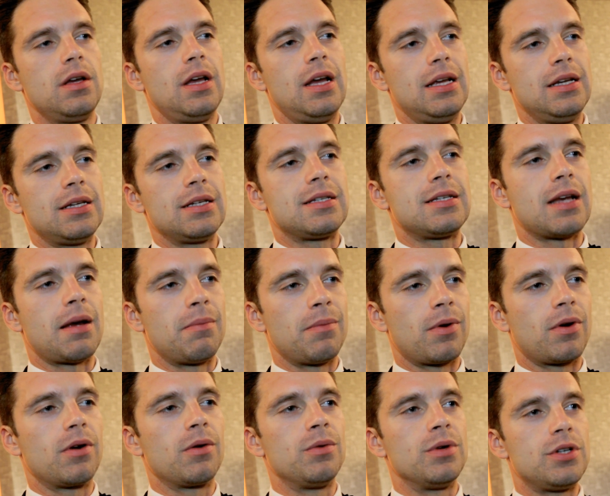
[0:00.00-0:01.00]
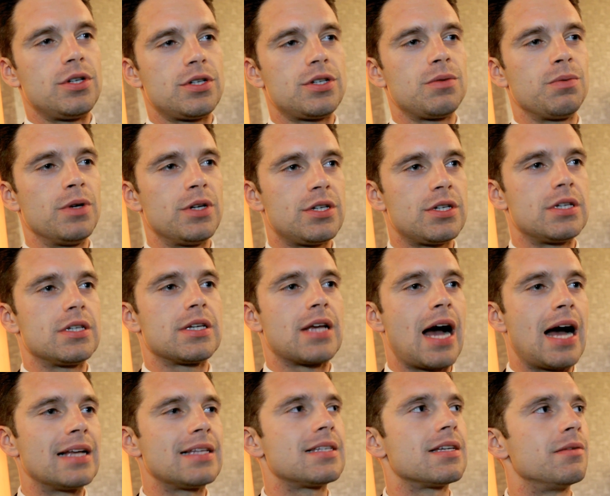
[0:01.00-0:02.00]
in December, which has
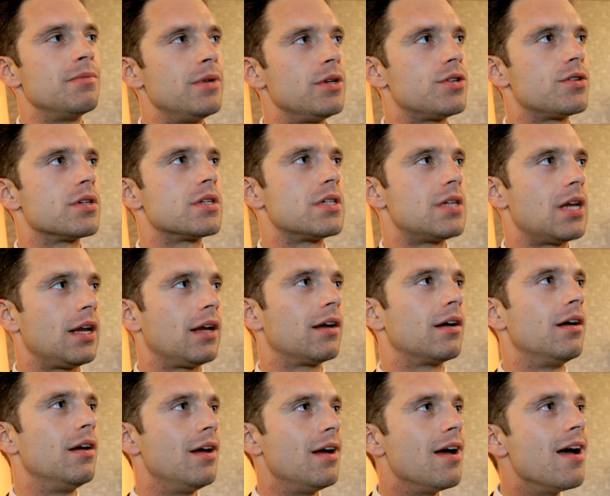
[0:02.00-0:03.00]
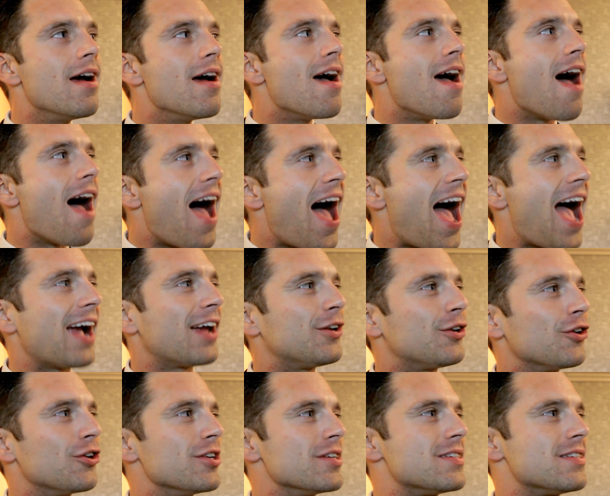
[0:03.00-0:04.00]
got some interesting
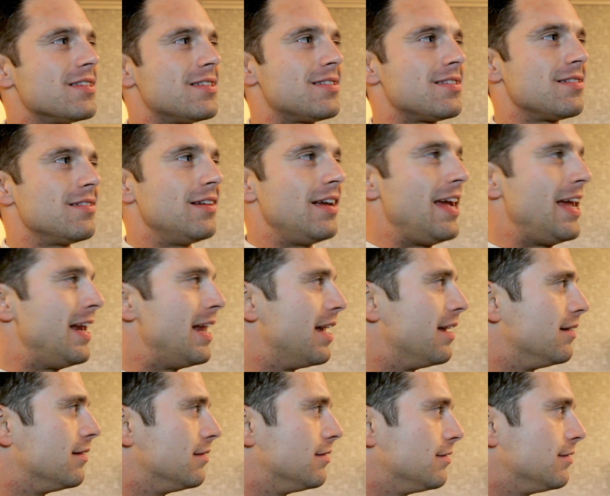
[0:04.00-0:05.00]
actors in it,